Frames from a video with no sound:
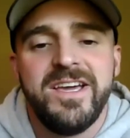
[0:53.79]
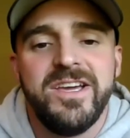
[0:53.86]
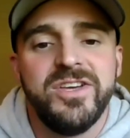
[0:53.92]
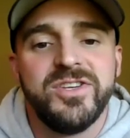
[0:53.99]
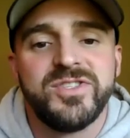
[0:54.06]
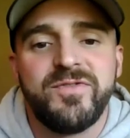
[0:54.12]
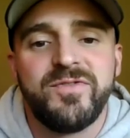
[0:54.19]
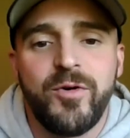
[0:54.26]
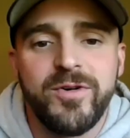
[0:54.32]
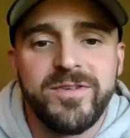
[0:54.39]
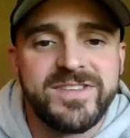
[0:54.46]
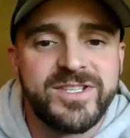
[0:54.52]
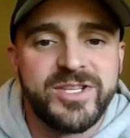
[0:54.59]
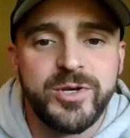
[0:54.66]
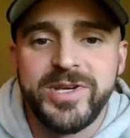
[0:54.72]
His
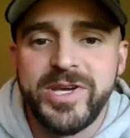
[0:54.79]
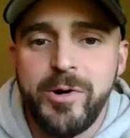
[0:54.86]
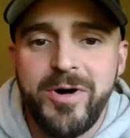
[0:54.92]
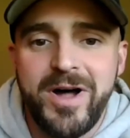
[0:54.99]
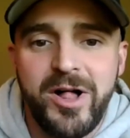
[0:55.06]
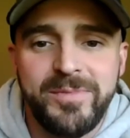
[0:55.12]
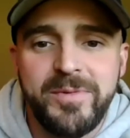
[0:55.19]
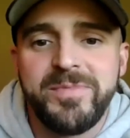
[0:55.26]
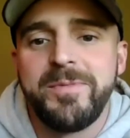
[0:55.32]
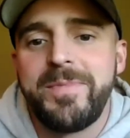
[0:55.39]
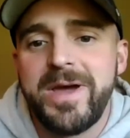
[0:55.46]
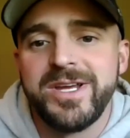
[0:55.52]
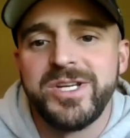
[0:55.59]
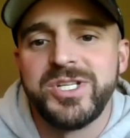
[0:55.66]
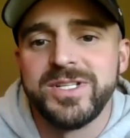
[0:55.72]
fourth studio album, The
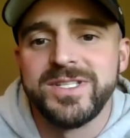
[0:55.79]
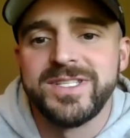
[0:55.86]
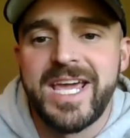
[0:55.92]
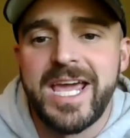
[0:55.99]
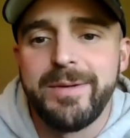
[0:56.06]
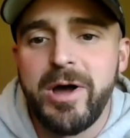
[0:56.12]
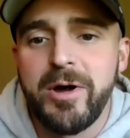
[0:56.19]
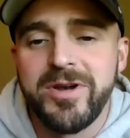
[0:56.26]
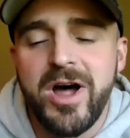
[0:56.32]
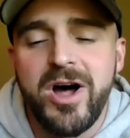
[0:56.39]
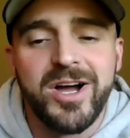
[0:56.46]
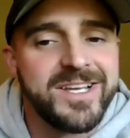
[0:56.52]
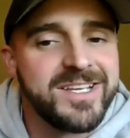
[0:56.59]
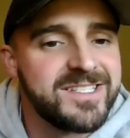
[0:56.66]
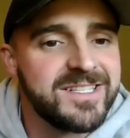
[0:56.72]
Patience, came out in
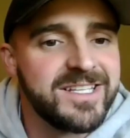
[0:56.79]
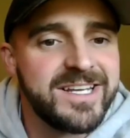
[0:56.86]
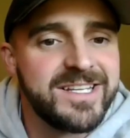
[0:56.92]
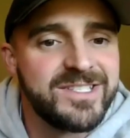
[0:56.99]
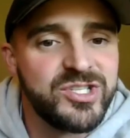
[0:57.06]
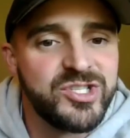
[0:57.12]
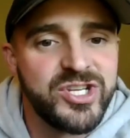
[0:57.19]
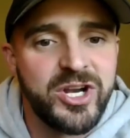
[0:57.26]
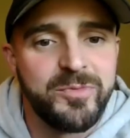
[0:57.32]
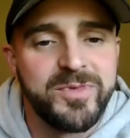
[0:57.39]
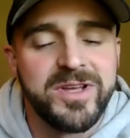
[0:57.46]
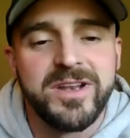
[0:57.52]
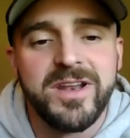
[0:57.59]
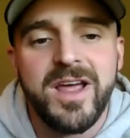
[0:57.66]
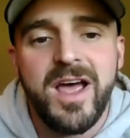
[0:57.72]
August. Ladies and
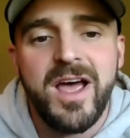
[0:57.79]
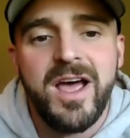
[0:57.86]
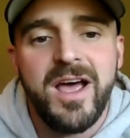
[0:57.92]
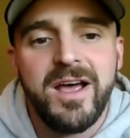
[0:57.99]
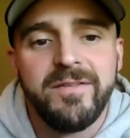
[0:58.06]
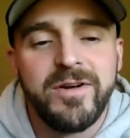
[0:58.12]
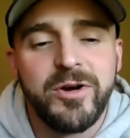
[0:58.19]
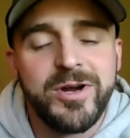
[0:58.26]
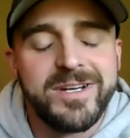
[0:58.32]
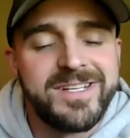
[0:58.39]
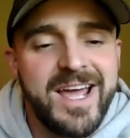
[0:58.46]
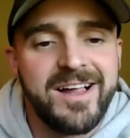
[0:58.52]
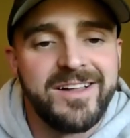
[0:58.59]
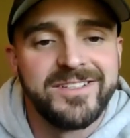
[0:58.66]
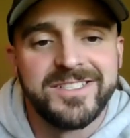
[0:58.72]
gentlemen, very
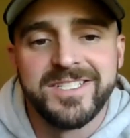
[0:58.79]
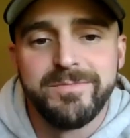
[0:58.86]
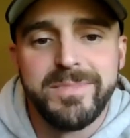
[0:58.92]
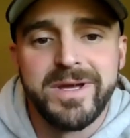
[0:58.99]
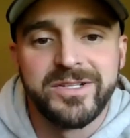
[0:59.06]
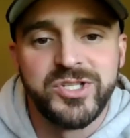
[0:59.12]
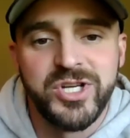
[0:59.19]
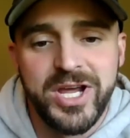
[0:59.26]
talented Mick